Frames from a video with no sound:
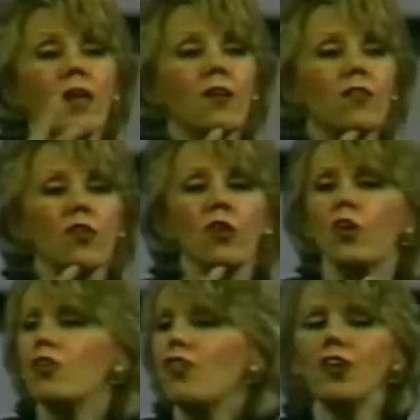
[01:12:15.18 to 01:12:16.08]
weeks,
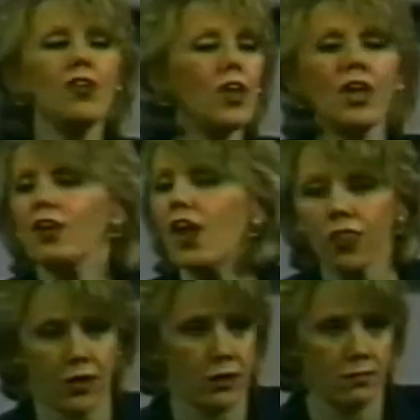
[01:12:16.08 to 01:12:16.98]
didn't eat
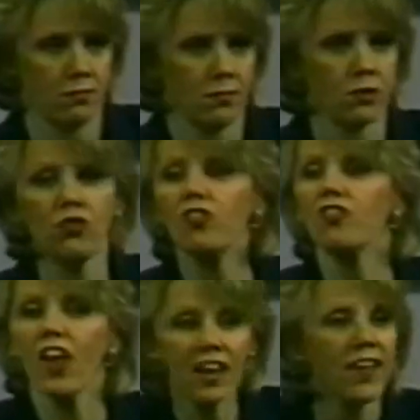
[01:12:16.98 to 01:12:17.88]
nothing just
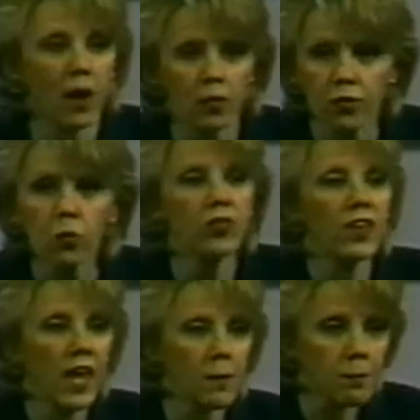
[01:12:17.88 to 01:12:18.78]
stayed down there with the
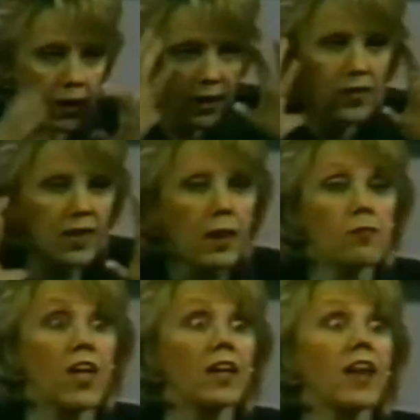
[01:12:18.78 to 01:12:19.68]
game, playing the game,
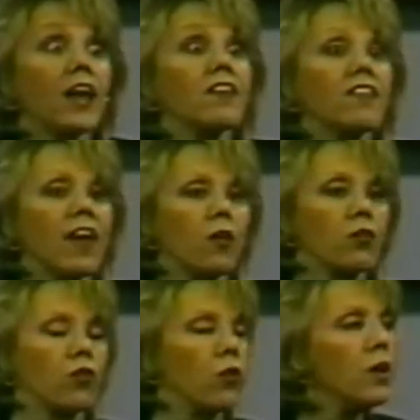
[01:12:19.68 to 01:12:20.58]
taking on his
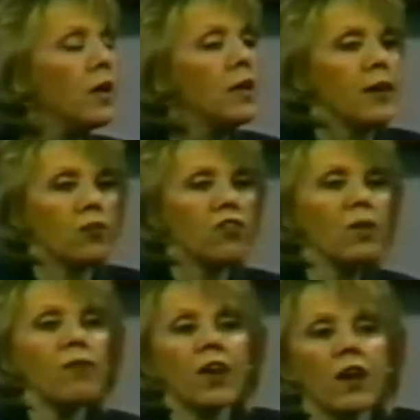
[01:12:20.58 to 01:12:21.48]
character. Now,
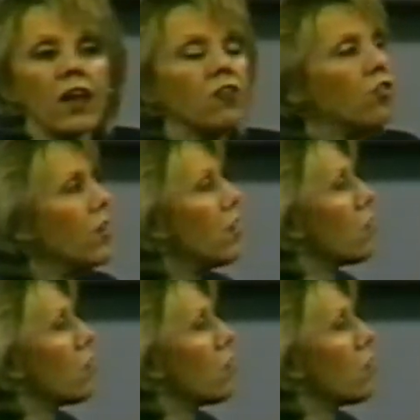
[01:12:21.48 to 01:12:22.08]
steam ventilation